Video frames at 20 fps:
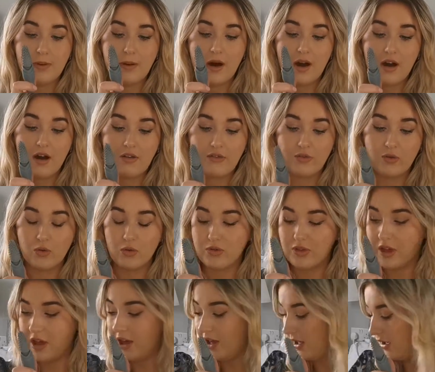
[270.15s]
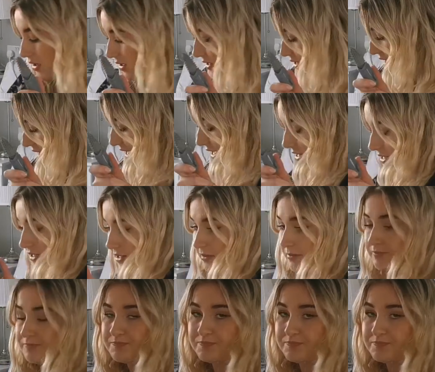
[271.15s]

part for the teat,